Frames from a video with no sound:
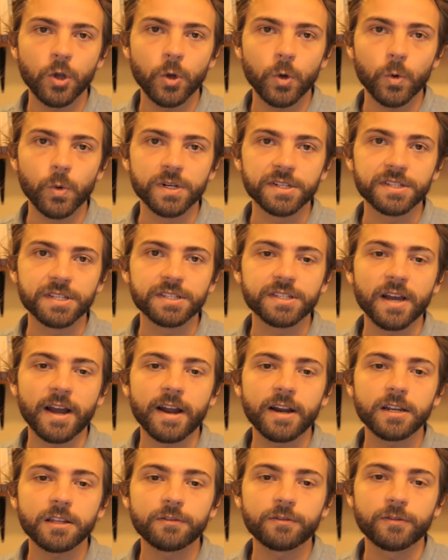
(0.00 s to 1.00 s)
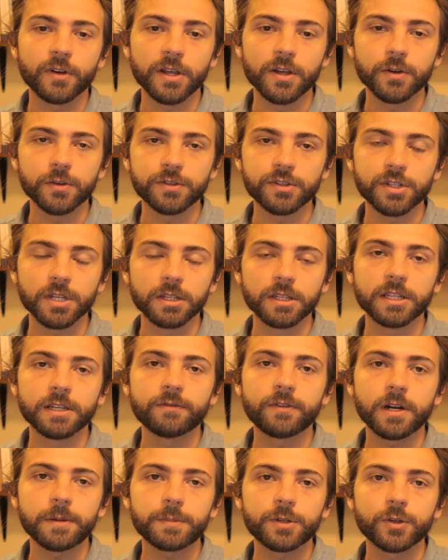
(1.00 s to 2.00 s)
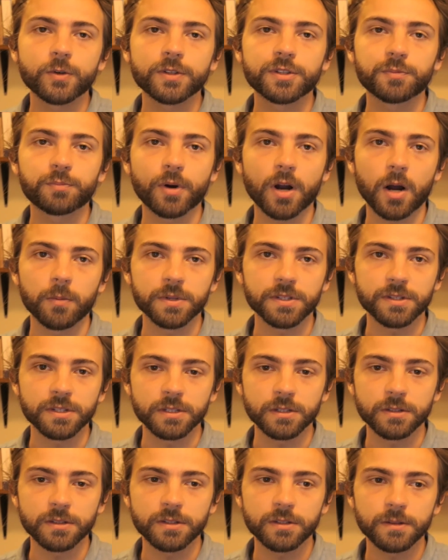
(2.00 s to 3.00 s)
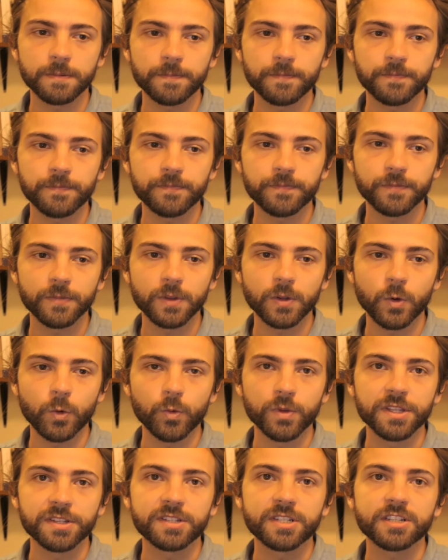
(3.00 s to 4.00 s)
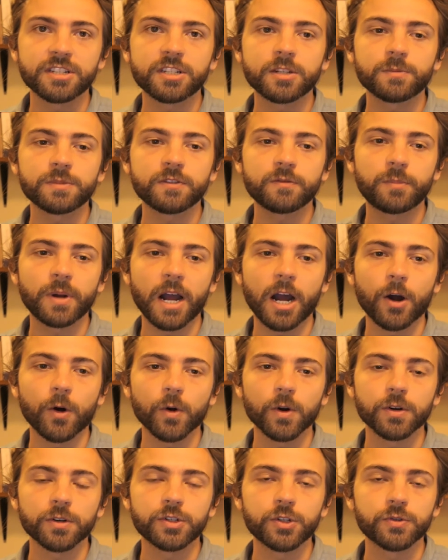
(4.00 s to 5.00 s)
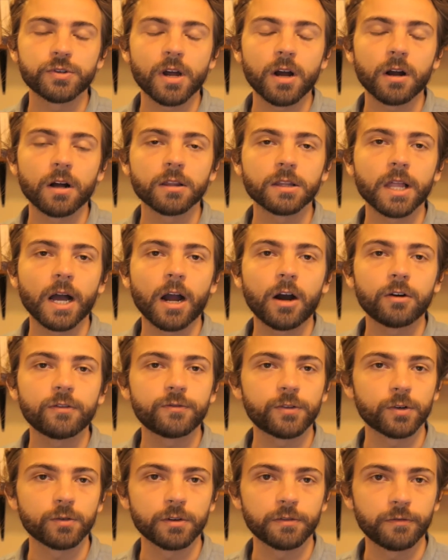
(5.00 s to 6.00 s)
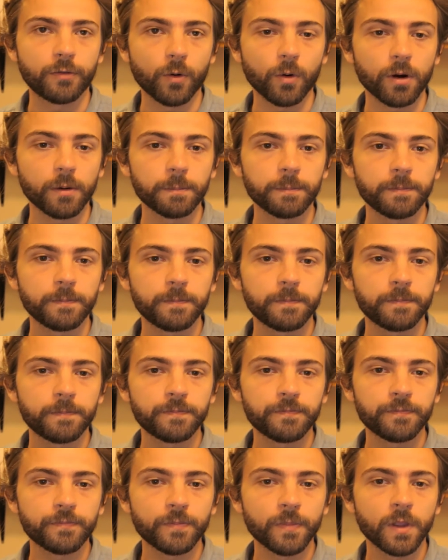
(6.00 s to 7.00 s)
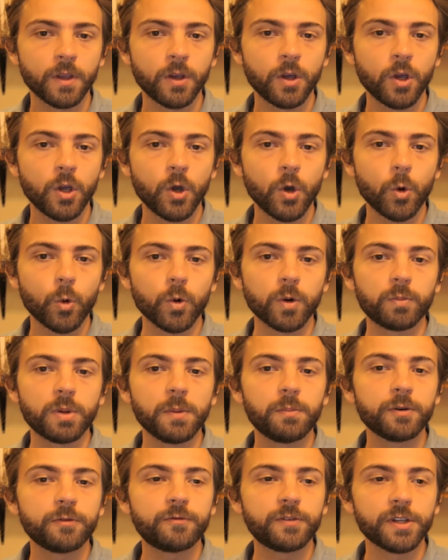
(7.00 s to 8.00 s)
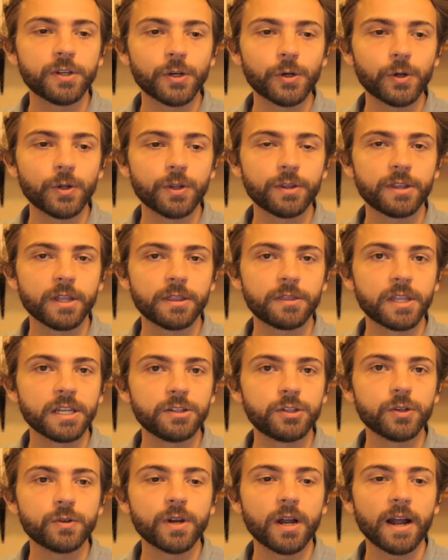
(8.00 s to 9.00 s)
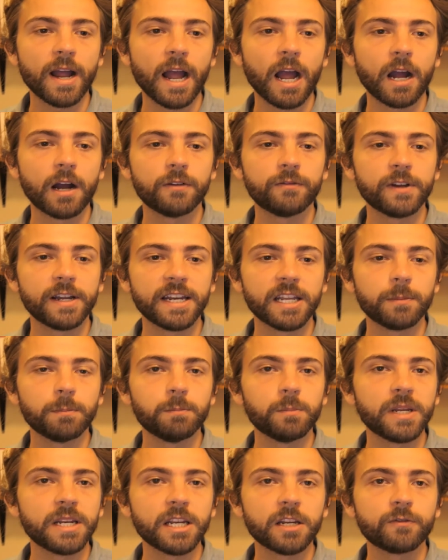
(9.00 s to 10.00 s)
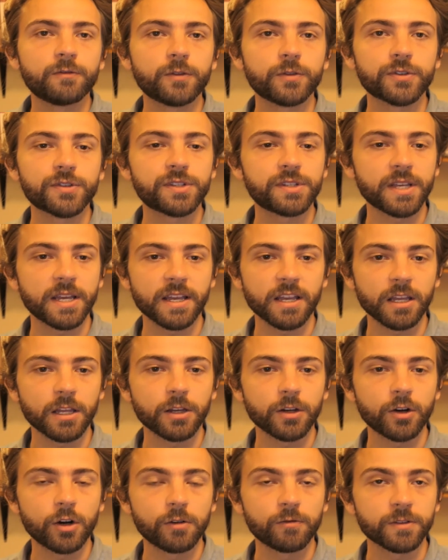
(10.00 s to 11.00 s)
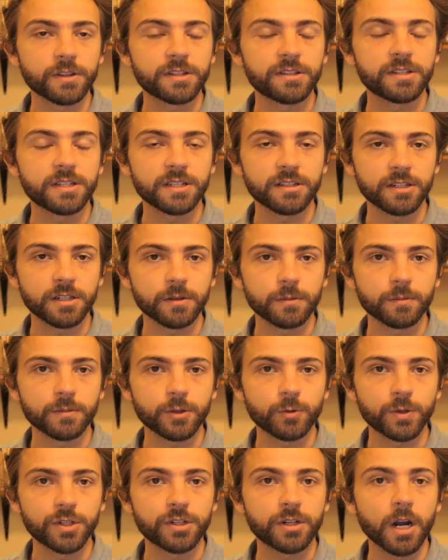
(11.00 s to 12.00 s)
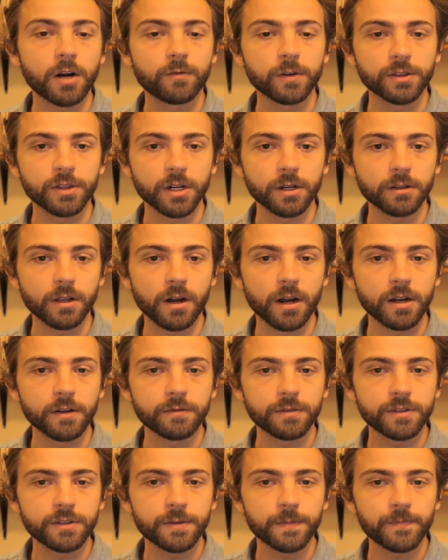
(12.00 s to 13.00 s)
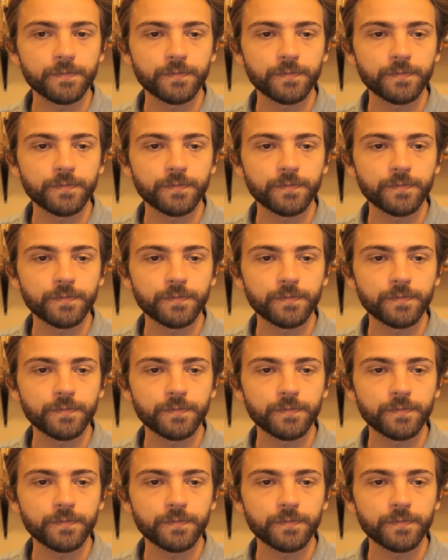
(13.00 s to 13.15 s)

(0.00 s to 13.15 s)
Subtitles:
When a society fails to live up to its promises, when the systems of power do not allow for reform, when people feel that they do not have any meaningful say over the systems which govern their lives,